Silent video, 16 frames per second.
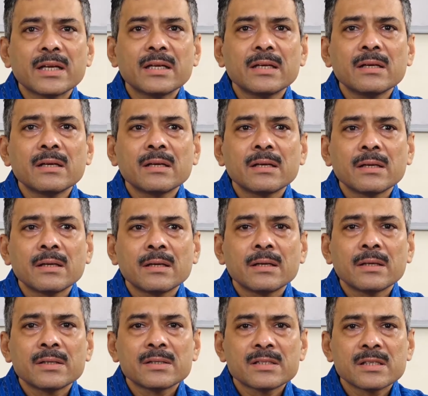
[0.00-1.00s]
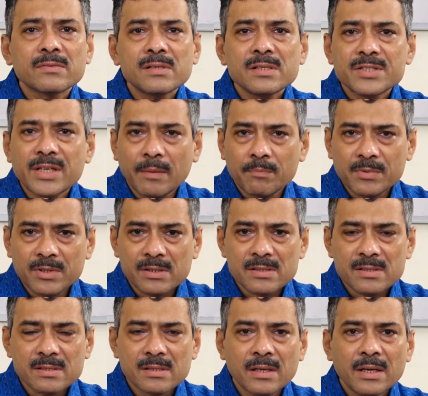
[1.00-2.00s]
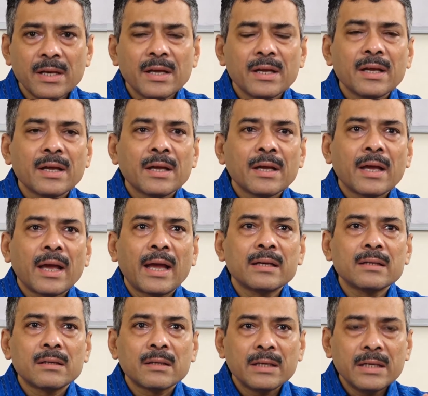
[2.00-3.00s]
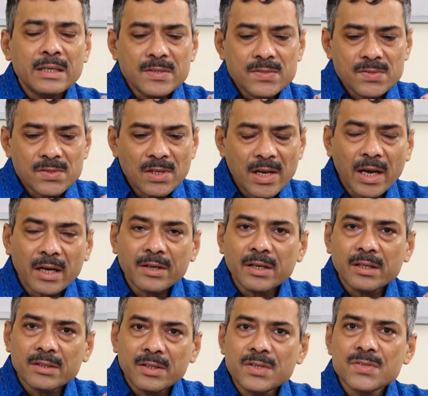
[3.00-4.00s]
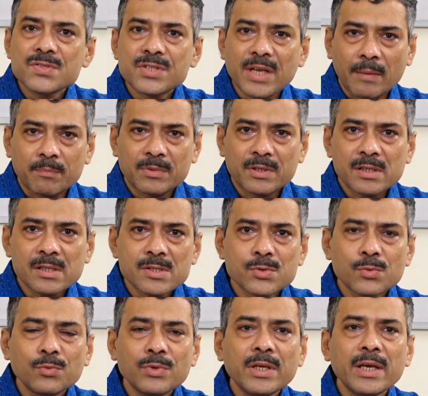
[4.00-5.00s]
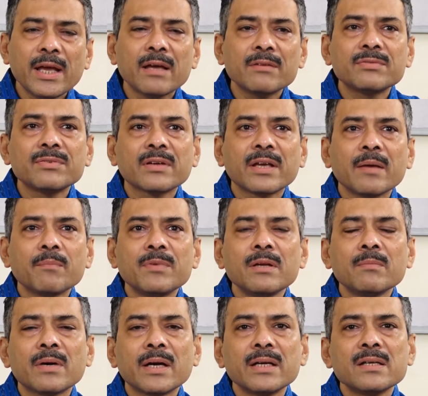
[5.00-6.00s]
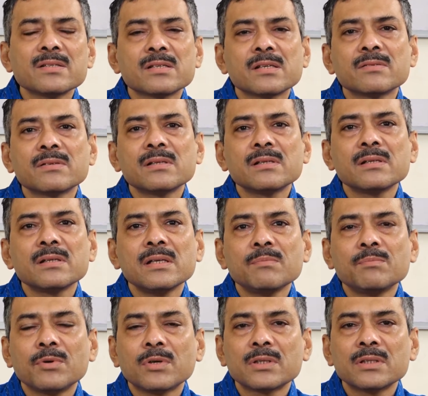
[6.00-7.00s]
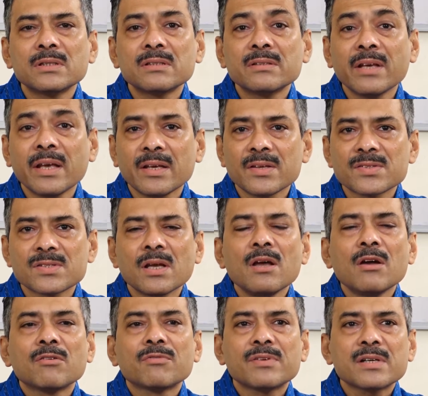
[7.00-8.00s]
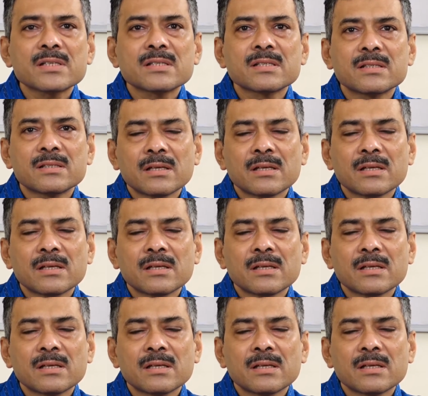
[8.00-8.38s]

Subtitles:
are several chapters, and in selecting these chapters we have kept in mind several important things. First